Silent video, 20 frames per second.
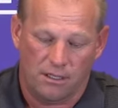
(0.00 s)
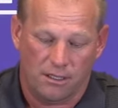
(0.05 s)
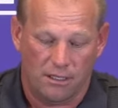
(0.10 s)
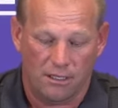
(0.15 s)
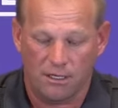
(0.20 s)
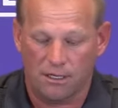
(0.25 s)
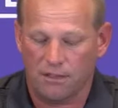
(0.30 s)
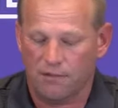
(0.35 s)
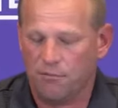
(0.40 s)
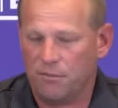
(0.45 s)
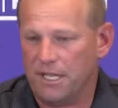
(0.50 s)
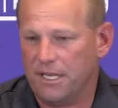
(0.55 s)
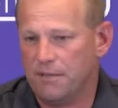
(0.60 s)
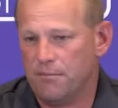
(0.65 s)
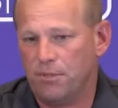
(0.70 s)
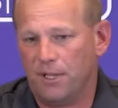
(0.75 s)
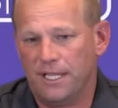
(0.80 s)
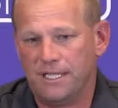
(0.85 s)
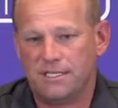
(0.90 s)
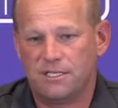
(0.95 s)
there have
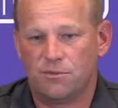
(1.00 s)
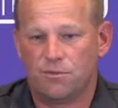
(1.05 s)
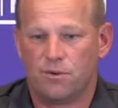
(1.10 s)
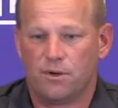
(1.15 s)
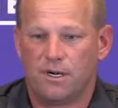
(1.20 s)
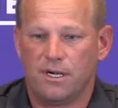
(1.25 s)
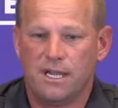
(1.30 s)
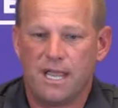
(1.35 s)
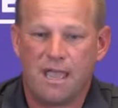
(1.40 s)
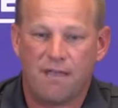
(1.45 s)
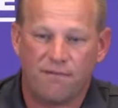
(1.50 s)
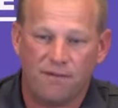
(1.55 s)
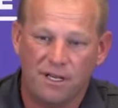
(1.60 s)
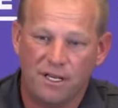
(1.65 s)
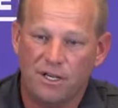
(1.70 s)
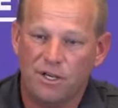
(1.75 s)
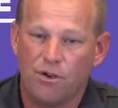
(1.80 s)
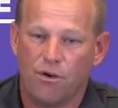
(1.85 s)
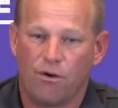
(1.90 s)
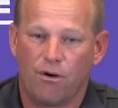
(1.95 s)
been places where you have an
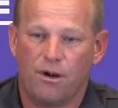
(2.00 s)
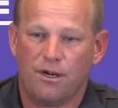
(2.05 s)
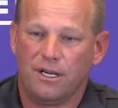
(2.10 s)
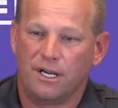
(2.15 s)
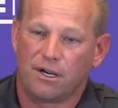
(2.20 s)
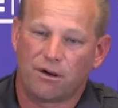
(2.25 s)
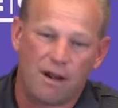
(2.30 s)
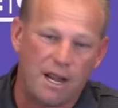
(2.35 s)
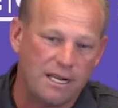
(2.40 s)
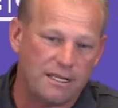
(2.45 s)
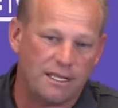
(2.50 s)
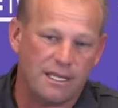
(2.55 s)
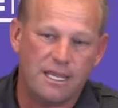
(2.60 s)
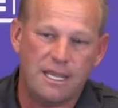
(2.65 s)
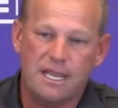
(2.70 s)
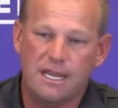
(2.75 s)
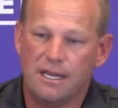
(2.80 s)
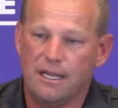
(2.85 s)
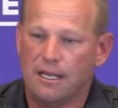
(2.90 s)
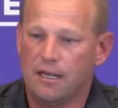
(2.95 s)
indoor and you crank the
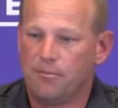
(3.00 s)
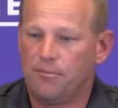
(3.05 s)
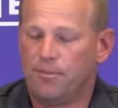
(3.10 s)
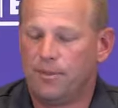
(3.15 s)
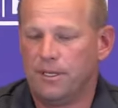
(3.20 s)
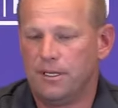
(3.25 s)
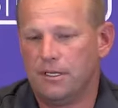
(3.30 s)
heat up.